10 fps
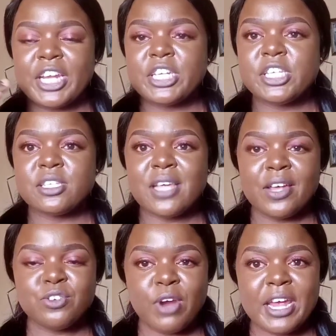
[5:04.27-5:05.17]
and it is
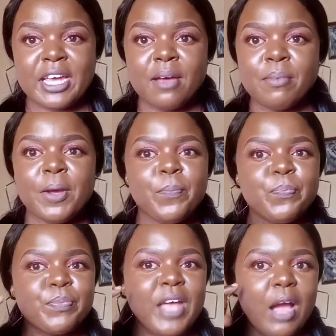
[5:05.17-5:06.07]
drying up,
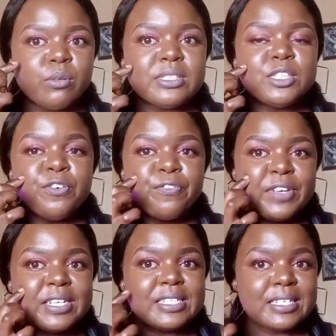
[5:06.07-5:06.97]
I could still
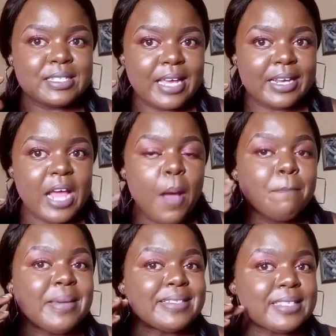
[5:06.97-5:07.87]
feel it inside.
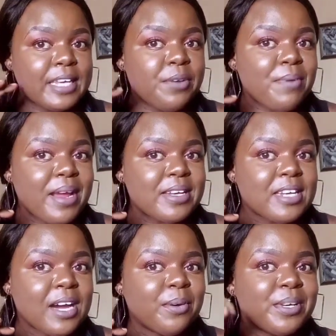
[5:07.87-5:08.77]
My skin right
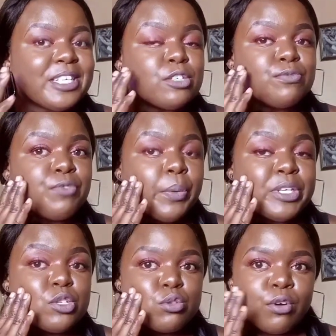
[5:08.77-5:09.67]
now is very
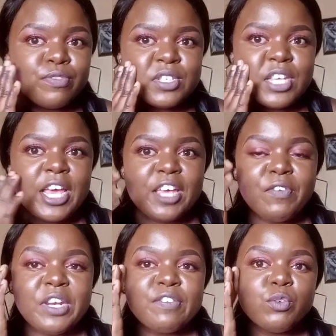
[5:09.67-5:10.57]
soft.
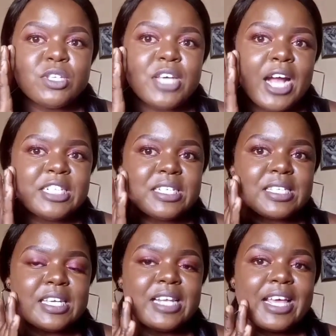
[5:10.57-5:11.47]
Even if you touch the
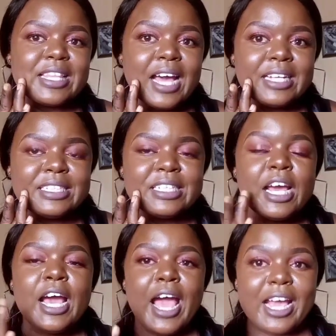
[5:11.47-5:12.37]
skin like that,
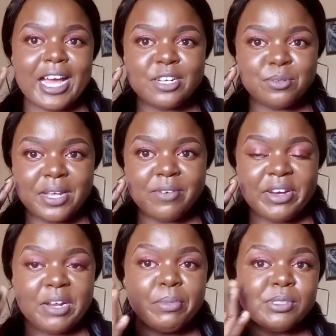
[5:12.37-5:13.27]
I can't do that
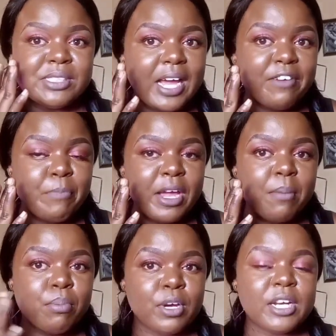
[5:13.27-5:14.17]
right now because I have
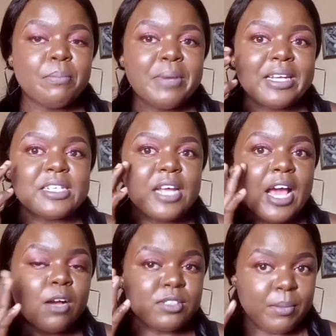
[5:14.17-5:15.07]
makeup on, but
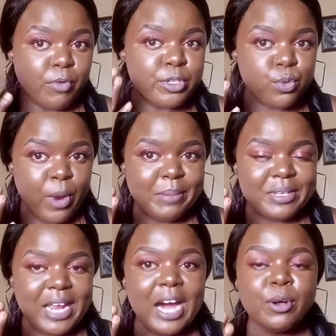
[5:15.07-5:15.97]
because I'm going to wipe
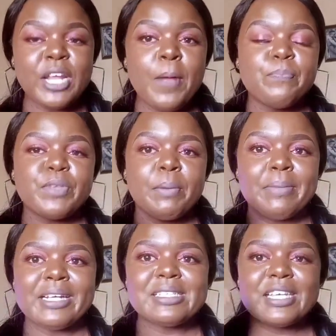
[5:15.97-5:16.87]
it out.
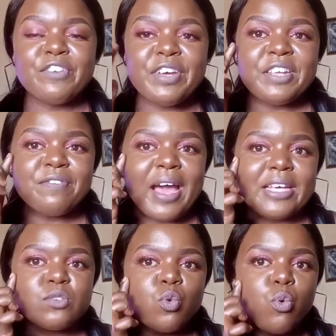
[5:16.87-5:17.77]
But even if
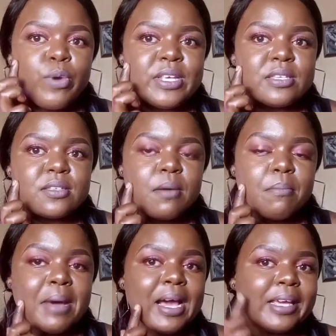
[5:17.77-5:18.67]
I squeeze
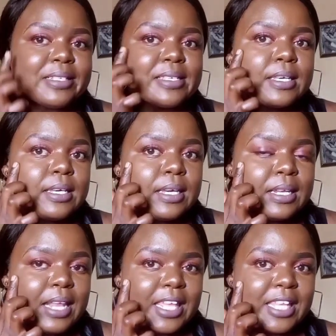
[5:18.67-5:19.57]
my
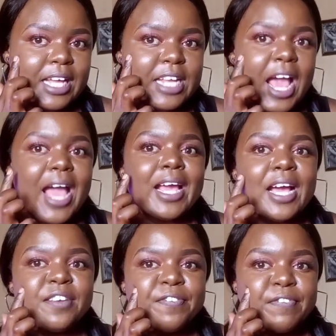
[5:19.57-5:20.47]
skin like that, I
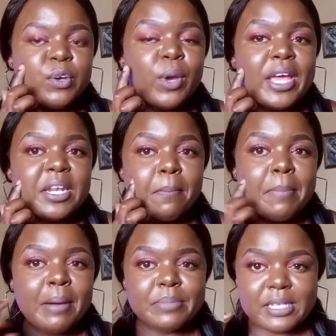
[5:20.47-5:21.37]
can't feel any
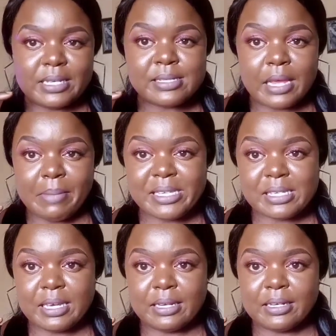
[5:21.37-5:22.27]
bumps inside my
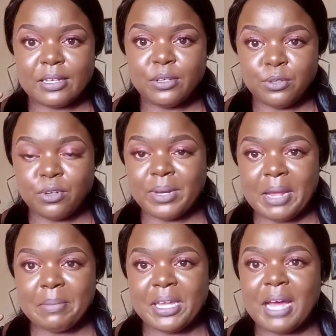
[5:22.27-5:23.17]
skin. You know what
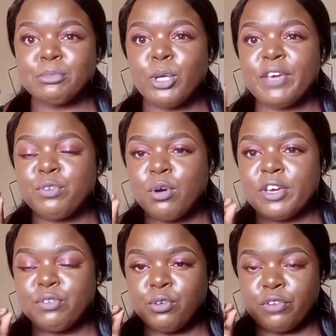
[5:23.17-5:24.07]
I mean? I'm sure if you
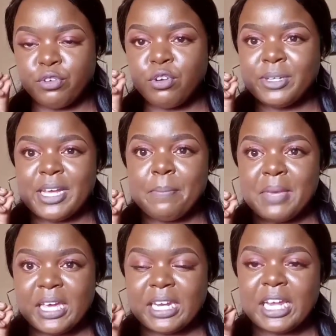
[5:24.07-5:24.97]
know what I
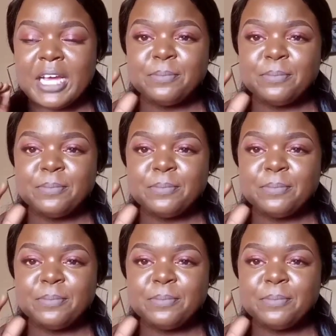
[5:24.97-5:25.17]
mean,